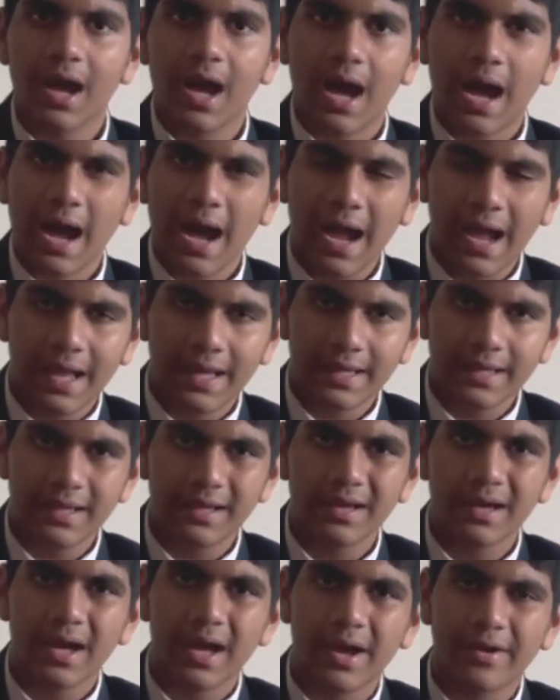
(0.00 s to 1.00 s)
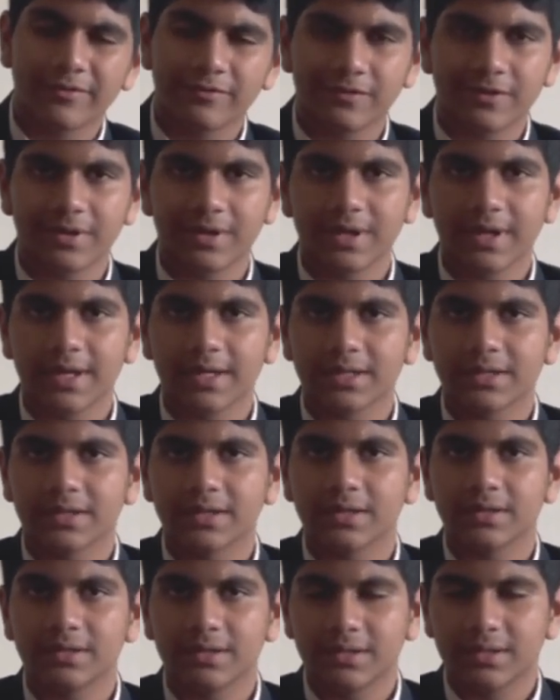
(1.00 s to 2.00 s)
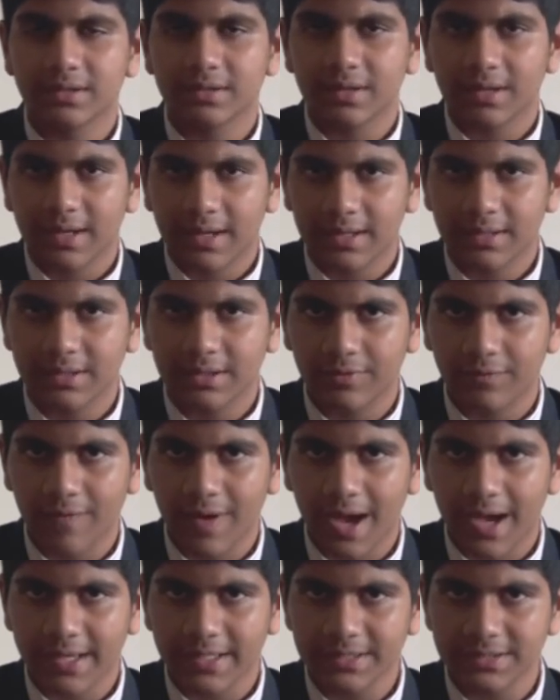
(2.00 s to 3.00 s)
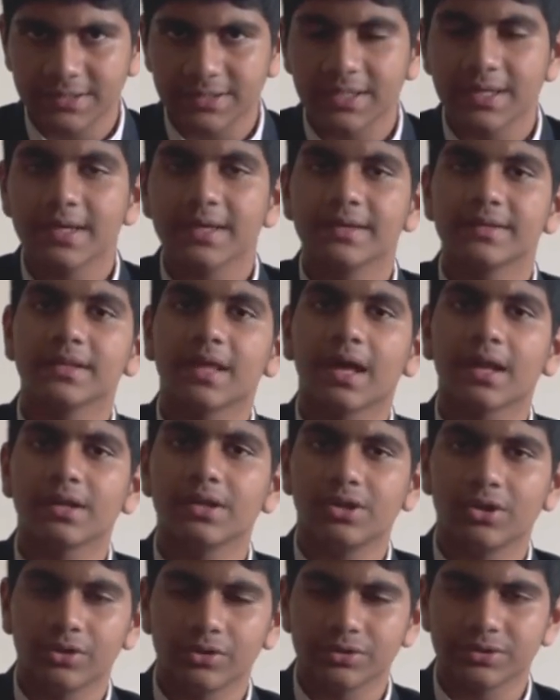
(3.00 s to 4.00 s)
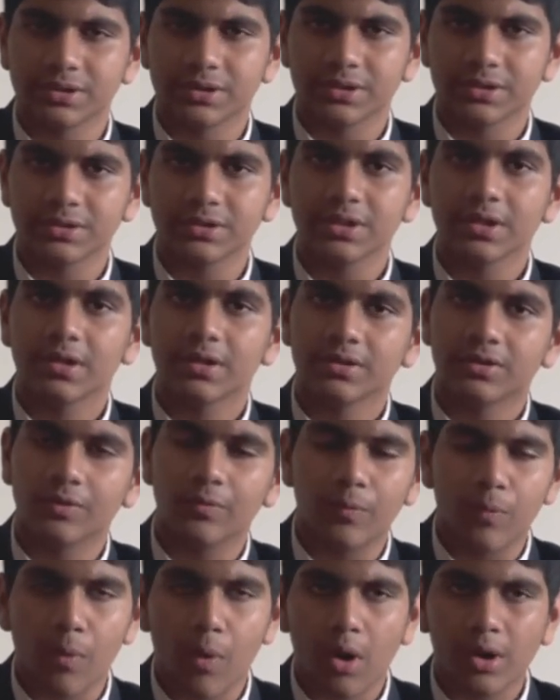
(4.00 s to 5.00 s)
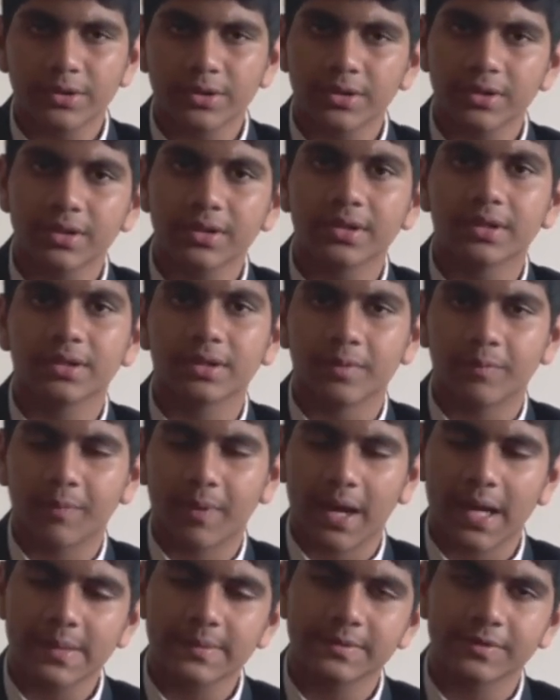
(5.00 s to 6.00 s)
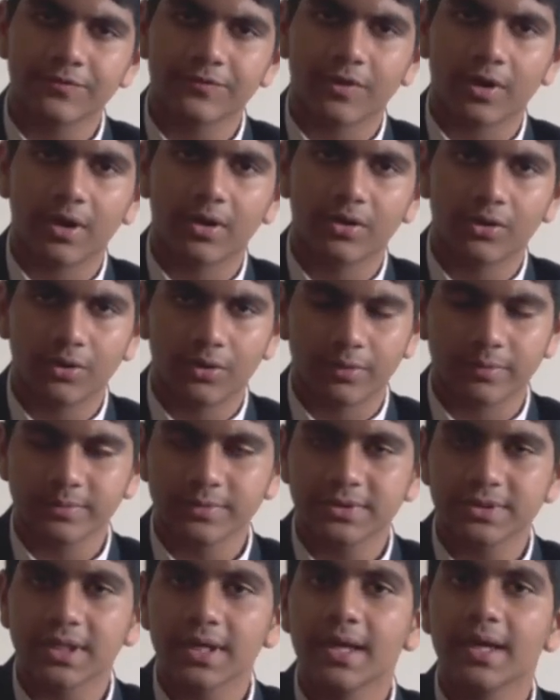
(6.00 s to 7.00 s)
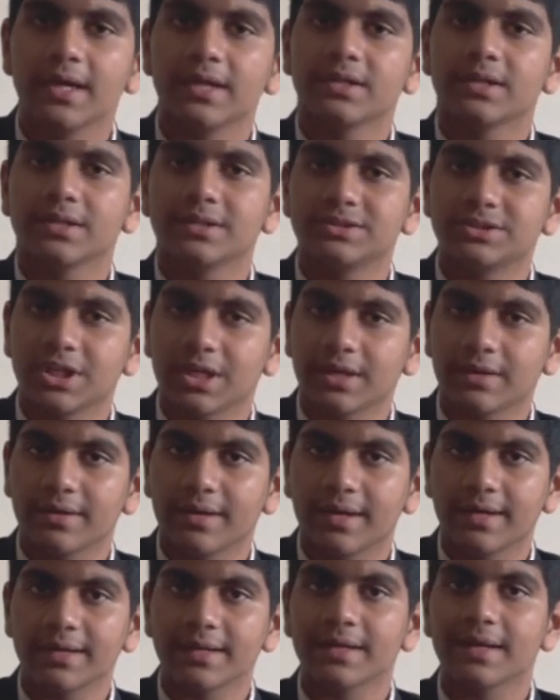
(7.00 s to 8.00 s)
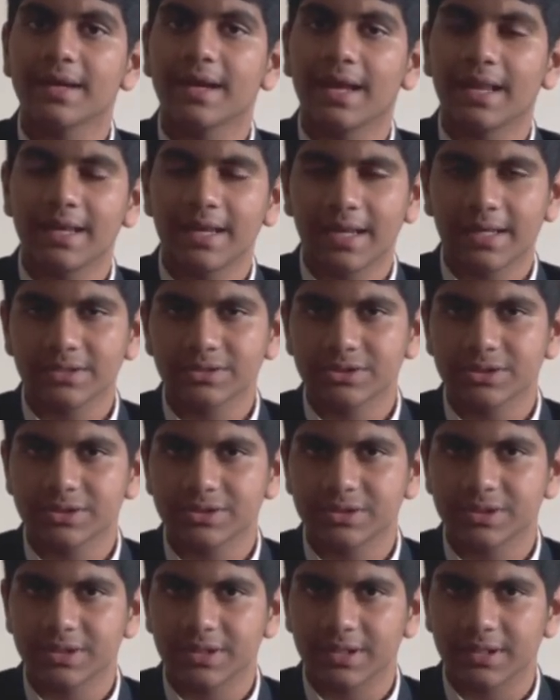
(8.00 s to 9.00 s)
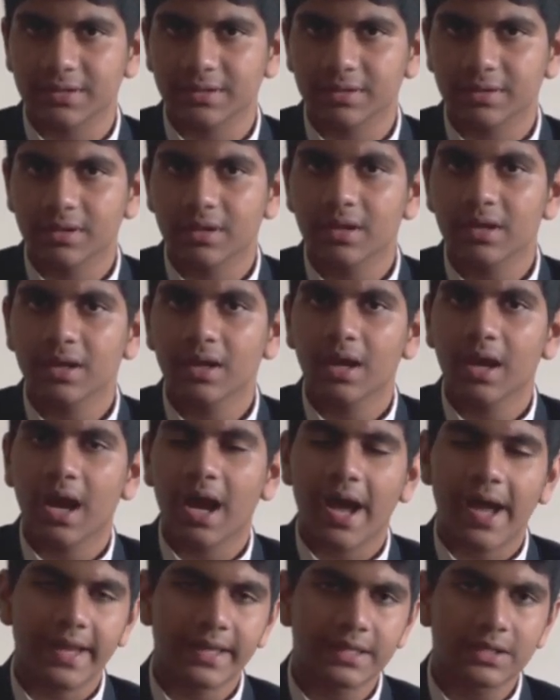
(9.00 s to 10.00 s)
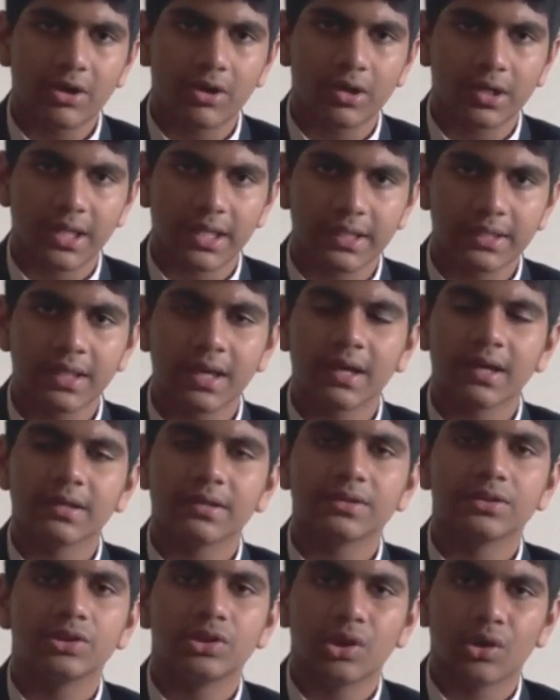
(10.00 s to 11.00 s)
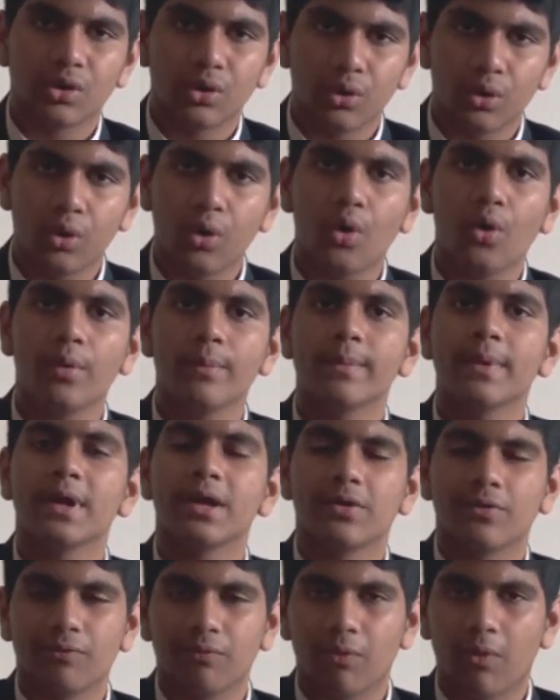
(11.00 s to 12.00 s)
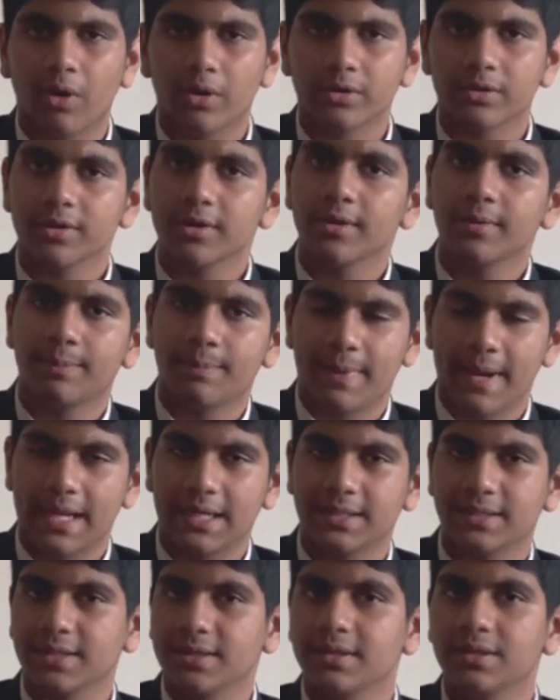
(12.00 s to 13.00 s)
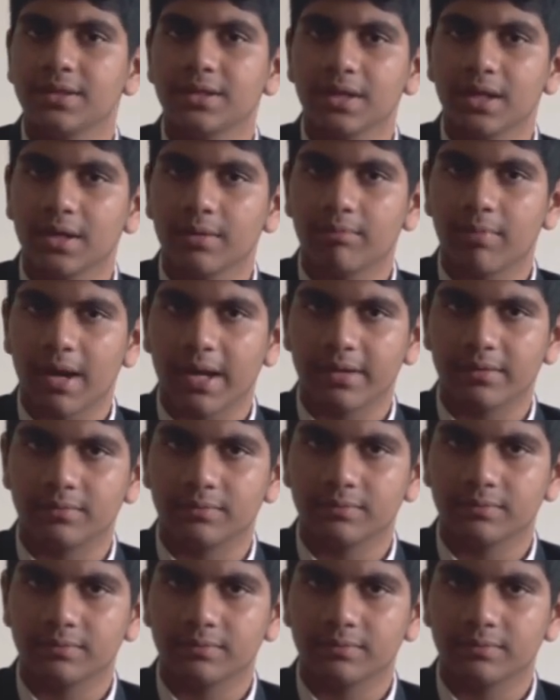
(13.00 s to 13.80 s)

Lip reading: I have created a device that uses the water in the pipes of our homes to generate electricity. I call it the home water Pelton turbine.